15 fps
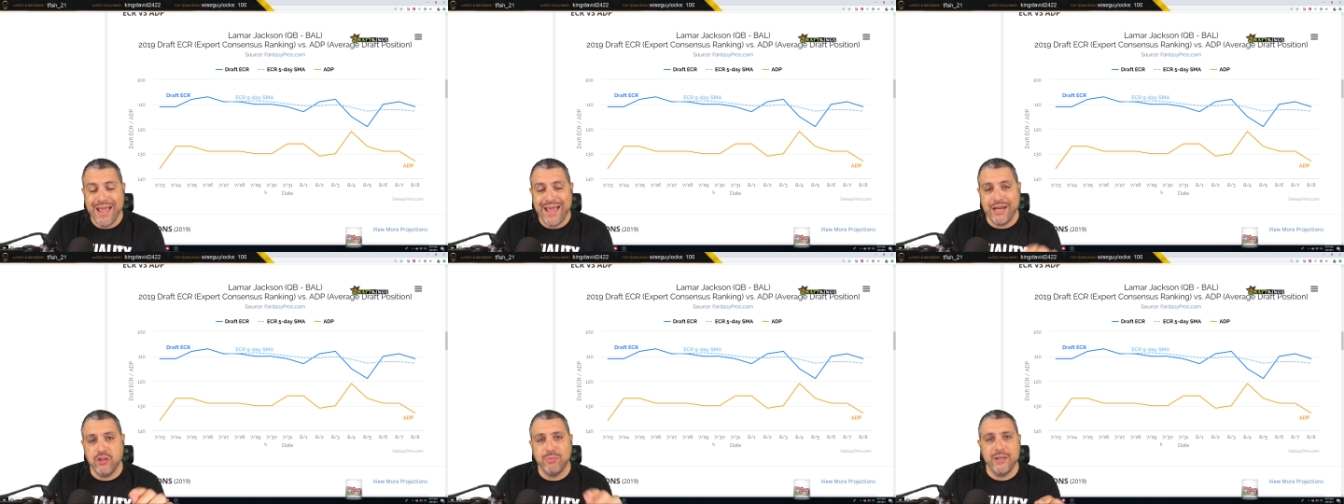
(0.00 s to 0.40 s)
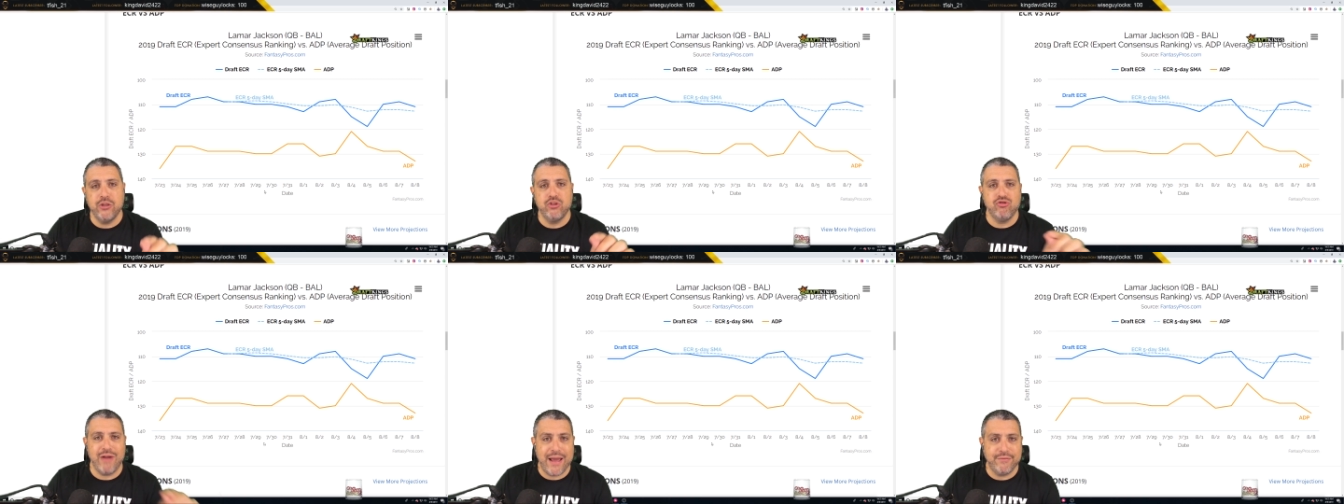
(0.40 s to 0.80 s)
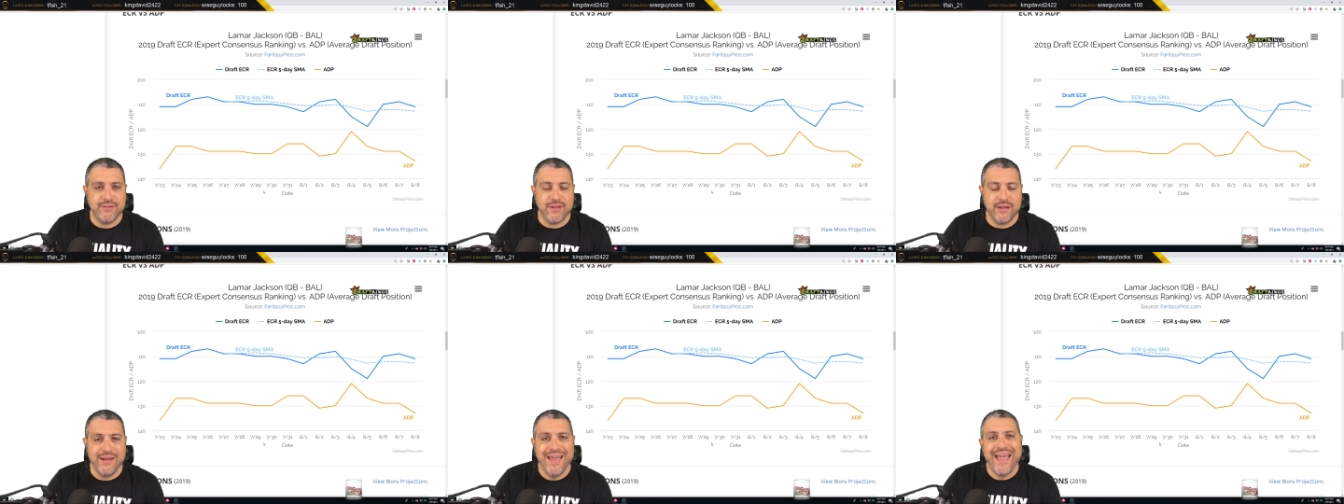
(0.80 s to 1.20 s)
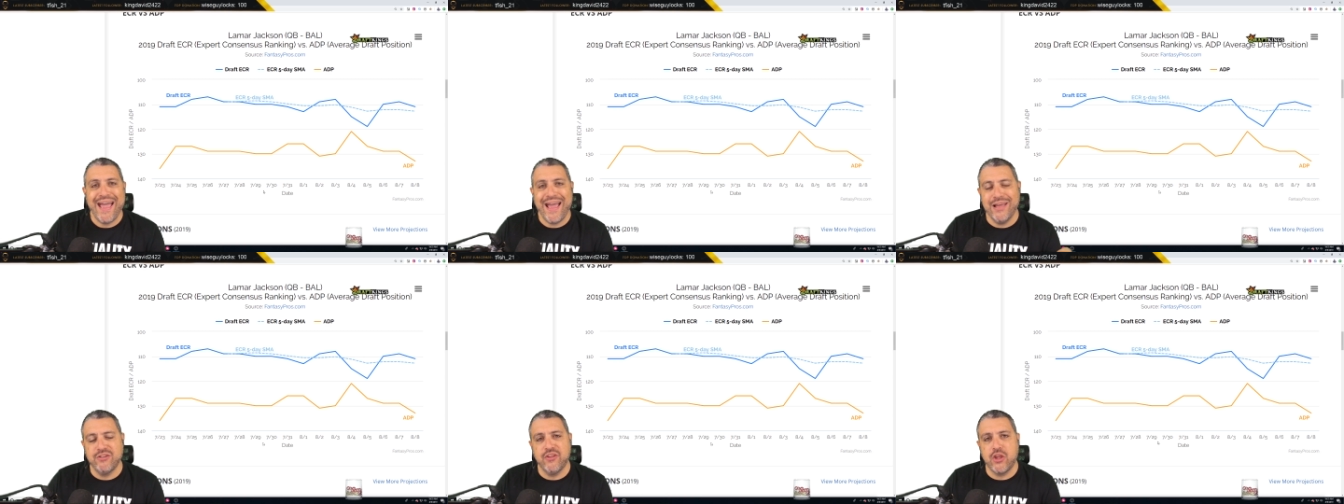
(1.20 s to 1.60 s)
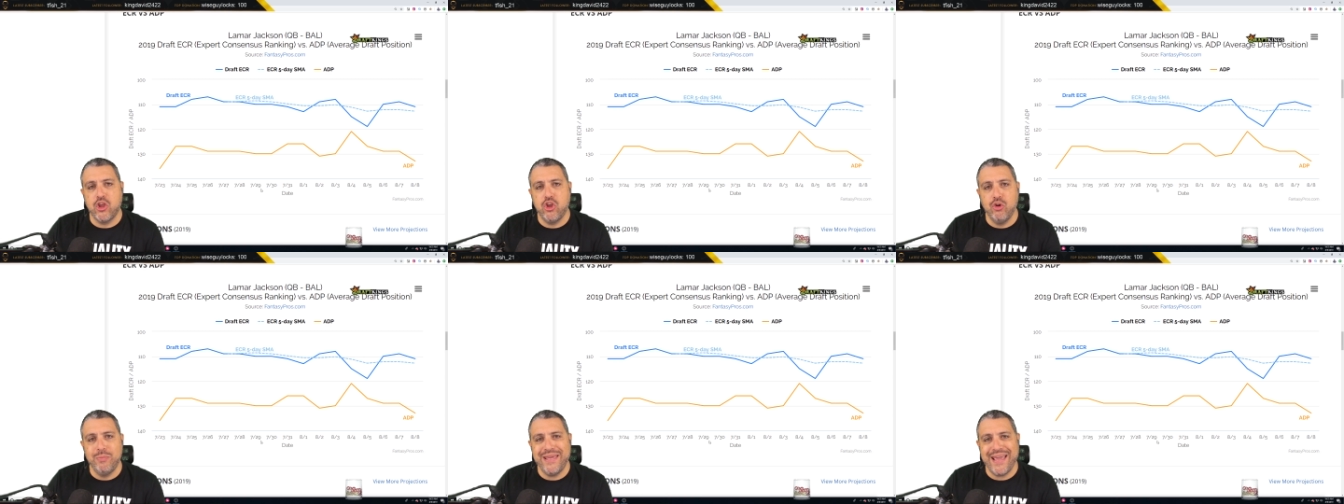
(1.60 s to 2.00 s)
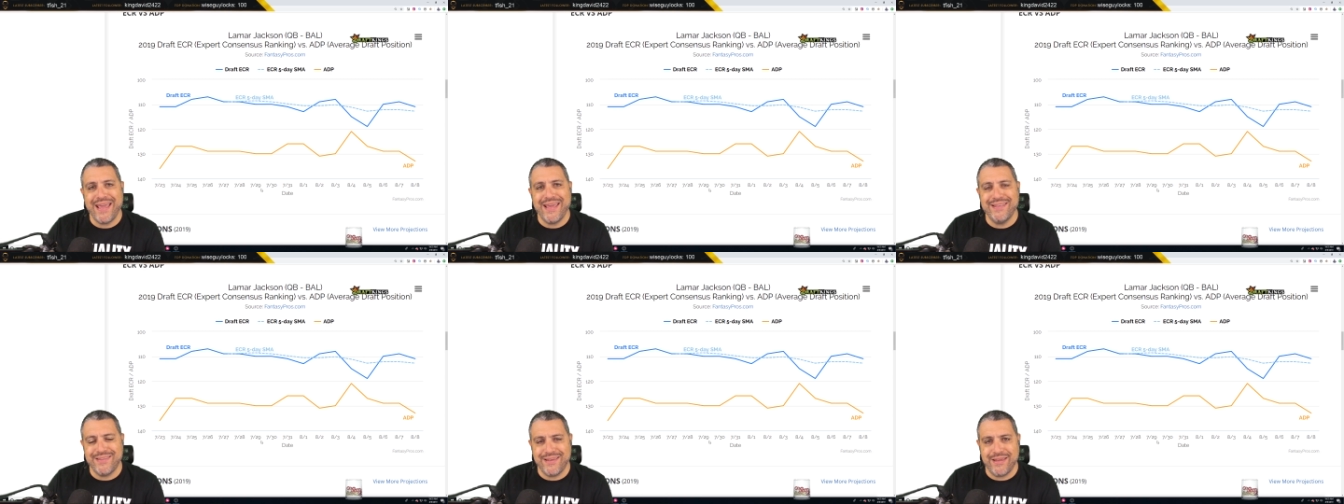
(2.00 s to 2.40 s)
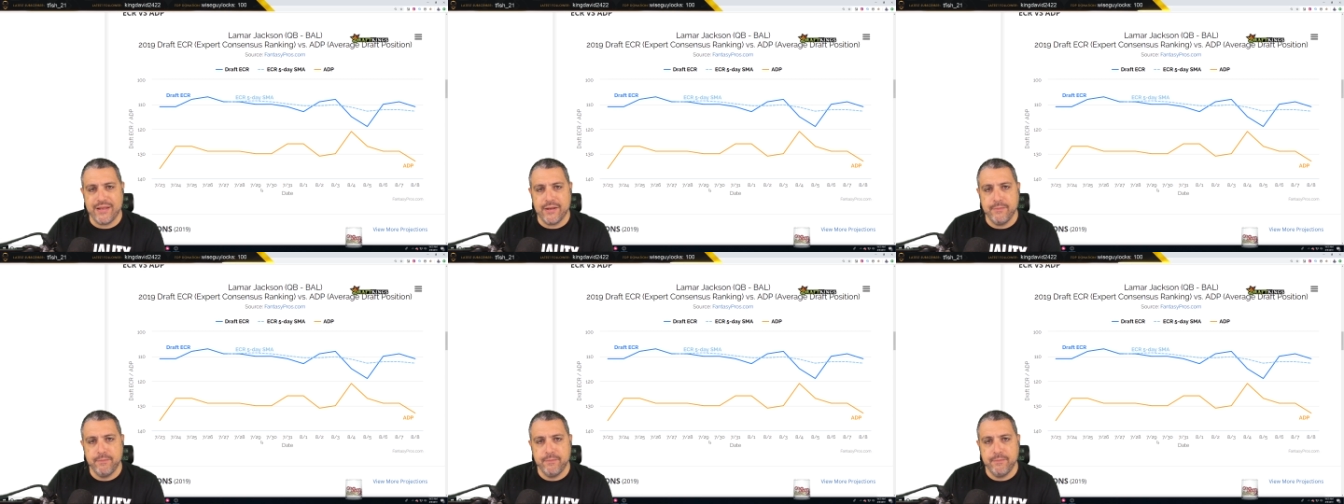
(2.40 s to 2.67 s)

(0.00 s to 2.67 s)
And he's being drafted as the QB 18.